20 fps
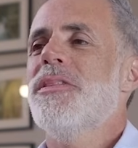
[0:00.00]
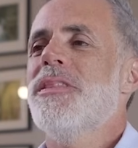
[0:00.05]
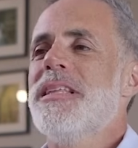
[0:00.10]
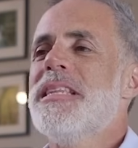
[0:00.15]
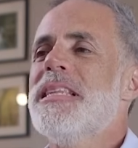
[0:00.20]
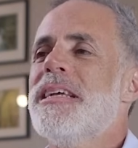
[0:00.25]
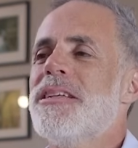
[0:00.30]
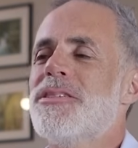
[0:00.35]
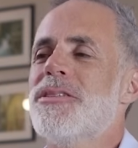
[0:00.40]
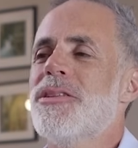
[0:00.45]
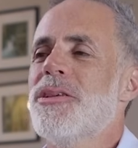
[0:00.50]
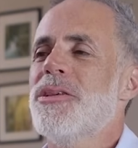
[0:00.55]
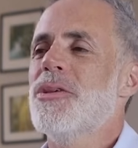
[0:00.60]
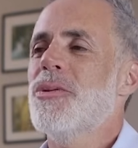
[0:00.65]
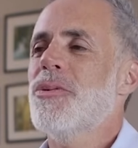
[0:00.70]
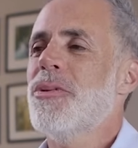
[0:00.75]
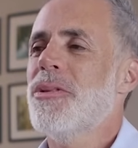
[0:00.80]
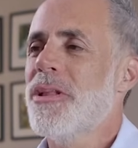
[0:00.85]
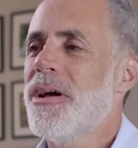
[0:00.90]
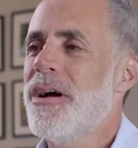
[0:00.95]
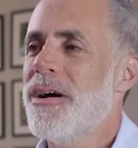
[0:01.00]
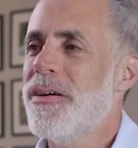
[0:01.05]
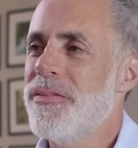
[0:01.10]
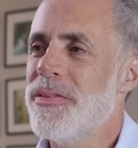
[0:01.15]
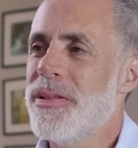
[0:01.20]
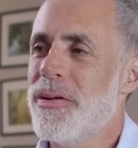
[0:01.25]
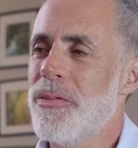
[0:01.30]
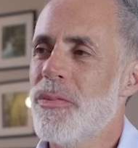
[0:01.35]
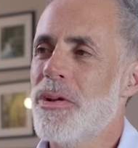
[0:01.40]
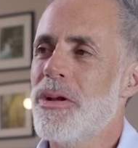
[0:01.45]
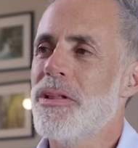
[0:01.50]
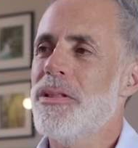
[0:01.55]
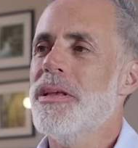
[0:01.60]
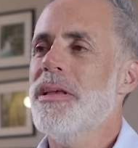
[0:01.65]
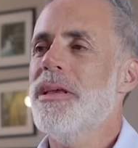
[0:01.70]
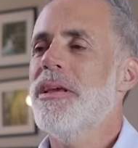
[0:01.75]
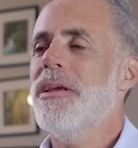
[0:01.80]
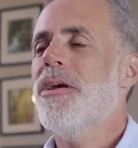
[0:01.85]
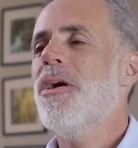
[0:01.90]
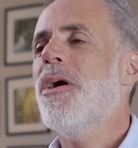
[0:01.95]
niche that you love, that
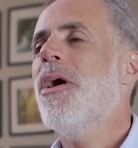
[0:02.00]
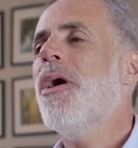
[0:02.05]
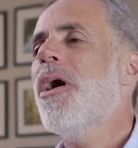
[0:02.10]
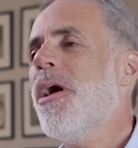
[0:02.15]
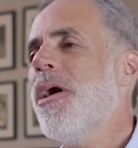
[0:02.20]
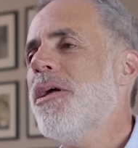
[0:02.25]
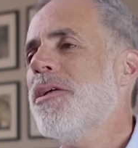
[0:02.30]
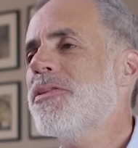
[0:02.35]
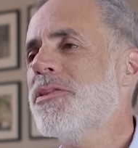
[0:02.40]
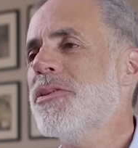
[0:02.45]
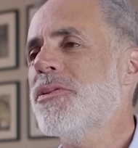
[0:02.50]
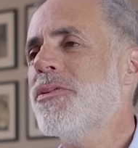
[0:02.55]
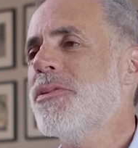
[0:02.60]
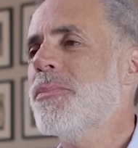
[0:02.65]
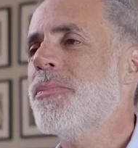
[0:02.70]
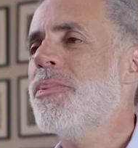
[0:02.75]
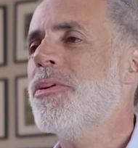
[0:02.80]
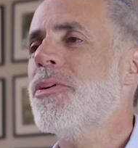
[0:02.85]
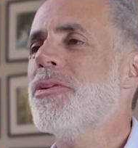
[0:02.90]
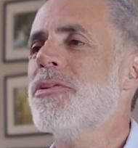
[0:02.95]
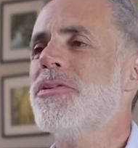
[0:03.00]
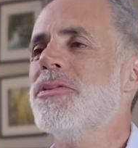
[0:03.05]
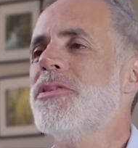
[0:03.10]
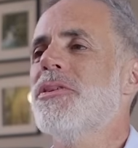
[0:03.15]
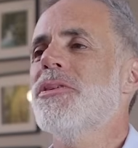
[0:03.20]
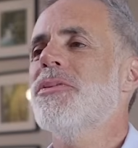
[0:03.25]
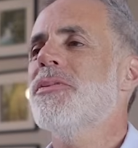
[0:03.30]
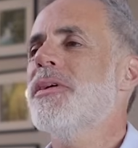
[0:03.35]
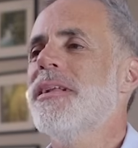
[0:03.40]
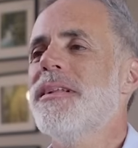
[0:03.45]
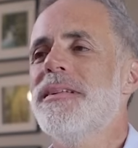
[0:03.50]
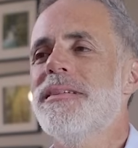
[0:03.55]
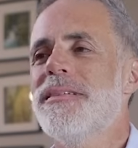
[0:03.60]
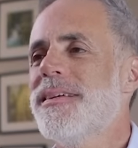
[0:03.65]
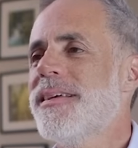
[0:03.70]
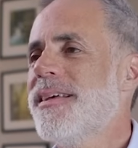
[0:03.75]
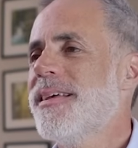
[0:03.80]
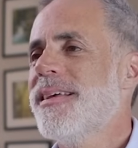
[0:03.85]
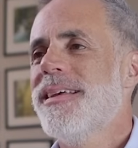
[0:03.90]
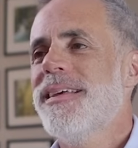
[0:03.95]
really calls you and pulls you,
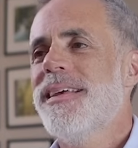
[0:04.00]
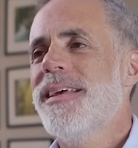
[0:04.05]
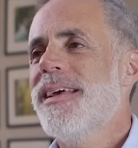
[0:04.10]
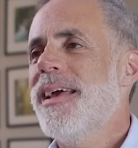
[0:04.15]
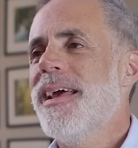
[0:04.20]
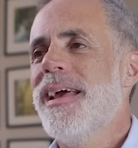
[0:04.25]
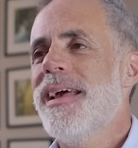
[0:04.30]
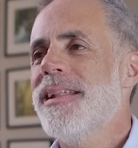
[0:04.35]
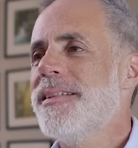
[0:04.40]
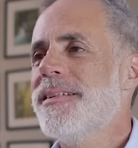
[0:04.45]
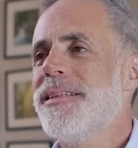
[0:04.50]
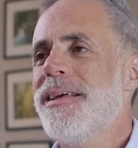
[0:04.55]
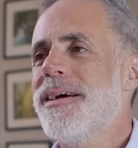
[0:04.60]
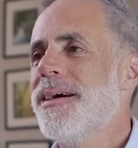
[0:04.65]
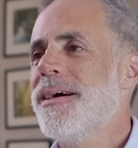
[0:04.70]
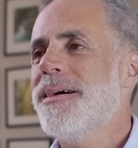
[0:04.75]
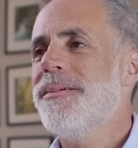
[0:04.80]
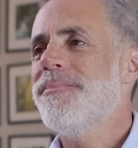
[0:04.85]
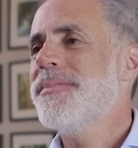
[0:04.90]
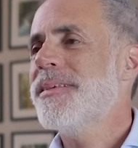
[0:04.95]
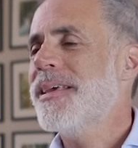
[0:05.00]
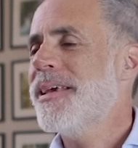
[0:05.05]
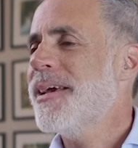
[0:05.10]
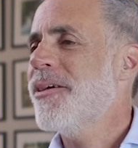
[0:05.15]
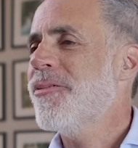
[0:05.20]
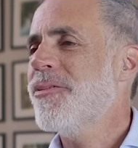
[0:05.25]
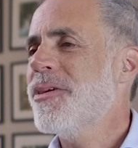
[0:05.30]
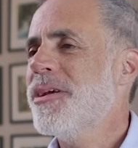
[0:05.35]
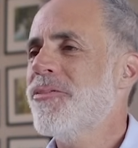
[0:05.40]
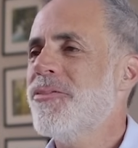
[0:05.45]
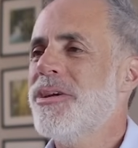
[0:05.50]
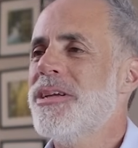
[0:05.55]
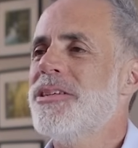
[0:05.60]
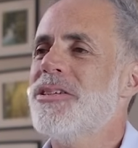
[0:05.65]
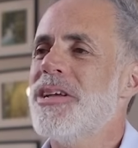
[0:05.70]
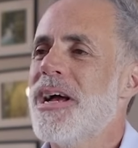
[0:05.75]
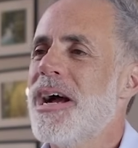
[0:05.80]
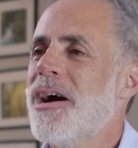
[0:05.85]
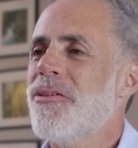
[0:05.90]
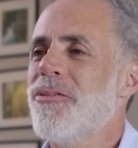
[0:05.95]

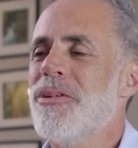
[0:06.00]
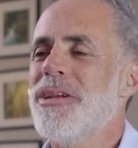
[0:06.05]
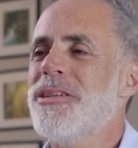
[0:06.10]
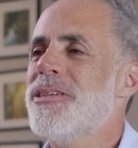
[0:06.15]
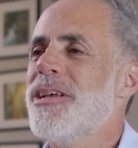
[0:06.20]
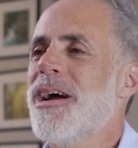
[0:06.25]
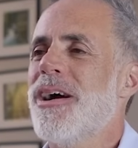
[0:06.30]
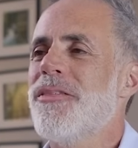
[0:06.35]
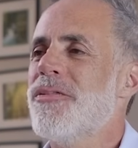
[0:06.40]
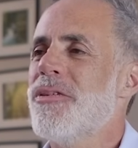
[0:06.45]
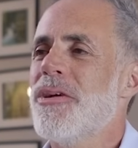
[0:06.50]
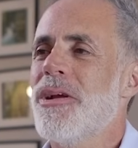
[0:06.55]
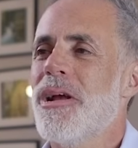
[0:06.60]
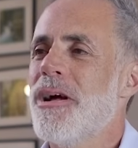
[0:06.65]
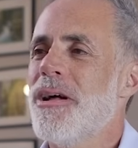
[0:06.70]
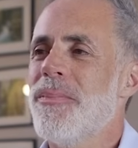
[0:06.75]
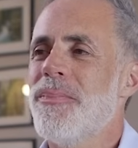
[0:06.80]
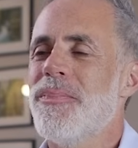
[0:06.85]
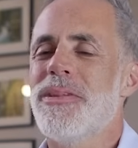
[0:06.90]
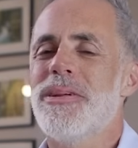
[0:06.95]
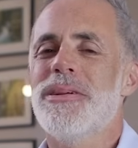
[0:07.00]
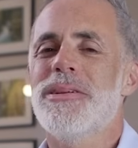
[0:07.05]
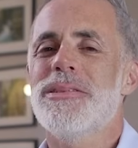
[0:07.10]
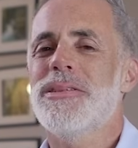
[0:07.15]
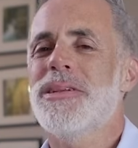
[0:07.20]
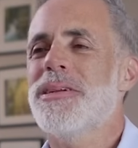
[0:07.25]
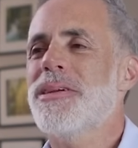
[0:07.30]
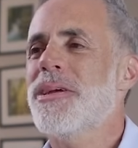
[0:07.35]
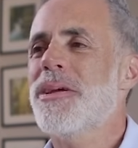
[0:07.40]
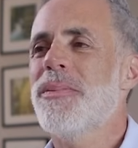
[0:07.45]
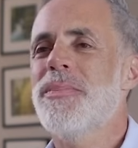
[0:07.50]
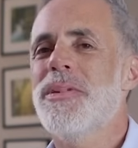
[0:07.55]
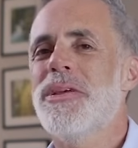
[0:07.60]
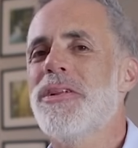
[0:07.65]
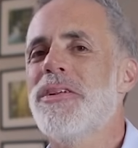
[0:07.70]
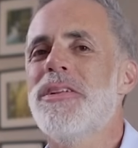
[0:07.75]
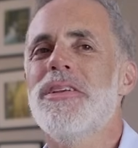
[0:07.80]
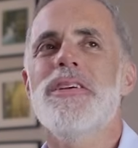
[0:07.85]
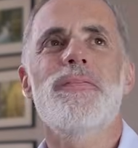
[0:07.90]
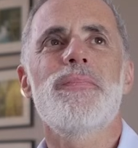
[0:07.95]
reach out for help. There's a
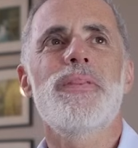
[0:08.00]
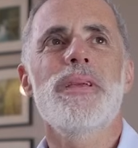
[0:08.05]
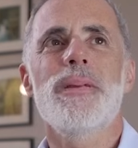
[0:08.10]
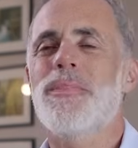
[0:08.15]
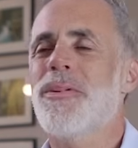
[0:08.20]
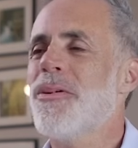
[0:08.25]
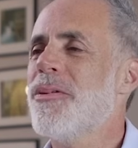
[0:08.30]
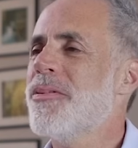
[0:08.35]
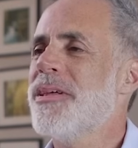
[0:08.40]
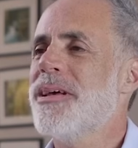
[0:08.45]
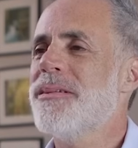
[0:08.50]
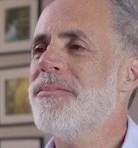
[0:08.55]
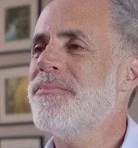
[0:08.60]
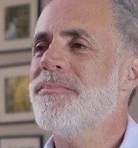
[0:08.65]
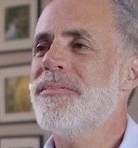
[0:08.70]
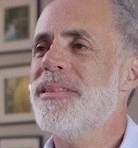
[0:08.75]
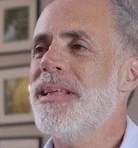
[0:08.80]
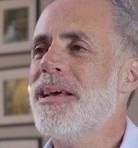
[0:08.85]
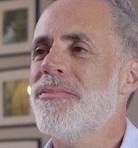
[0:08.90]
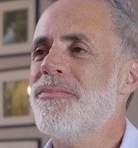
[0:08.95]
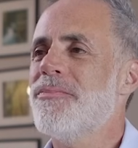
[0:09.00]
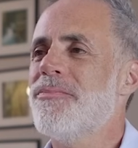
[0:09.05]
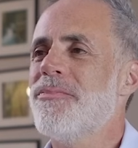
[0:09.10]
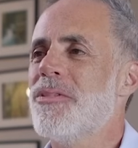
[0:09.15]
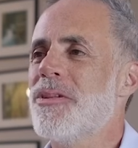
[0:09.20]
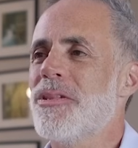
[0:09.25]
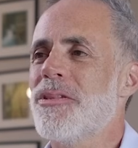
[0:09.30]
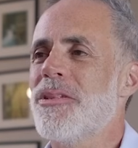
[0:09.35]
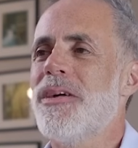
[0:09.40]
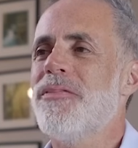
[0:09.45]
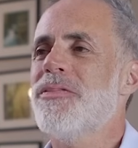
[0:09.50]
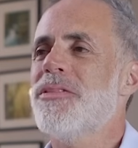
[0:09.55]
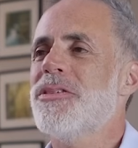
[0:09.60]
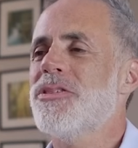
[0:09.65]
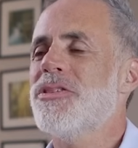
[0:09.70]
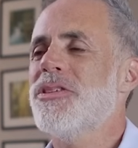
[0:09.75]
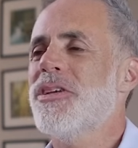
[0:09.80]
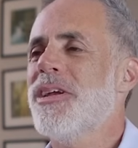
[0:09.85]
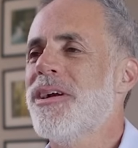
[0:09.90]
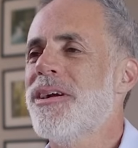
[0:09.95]
community of people that would love to
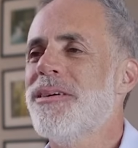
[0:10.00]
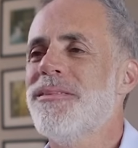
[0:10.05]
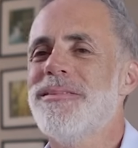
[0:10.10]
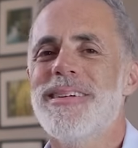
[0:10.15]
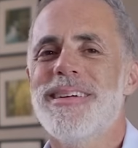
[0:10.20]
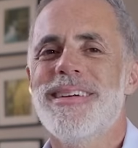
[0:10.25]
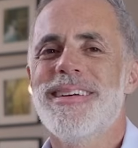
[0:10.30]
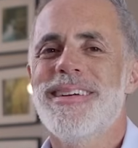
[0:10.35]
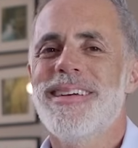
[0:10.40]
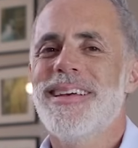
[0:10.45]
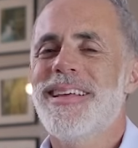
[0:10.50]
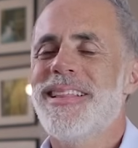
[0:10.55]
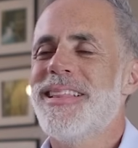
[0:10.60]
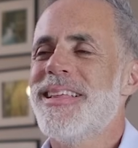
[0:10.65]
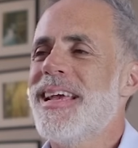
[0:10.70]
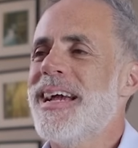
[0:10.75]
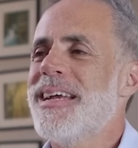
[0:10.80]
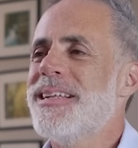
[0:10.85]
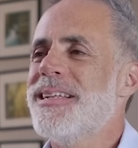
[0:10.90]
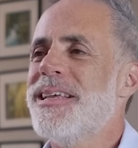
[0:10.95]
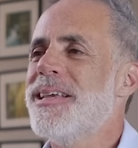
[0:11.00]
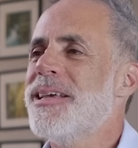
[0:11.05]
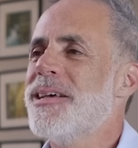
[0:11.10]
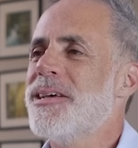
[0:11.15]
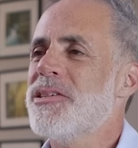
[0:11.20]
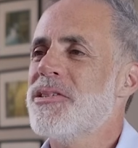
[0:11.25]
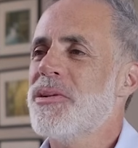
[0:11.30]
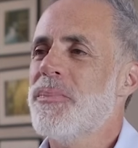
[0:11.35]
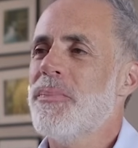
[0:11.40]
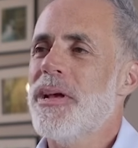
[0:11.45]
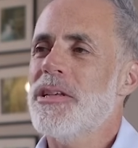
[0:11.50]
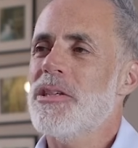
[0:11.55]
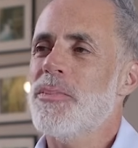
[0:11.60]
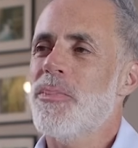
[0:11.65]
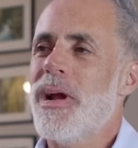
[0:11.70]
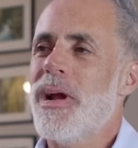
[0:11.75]
share the ideas and best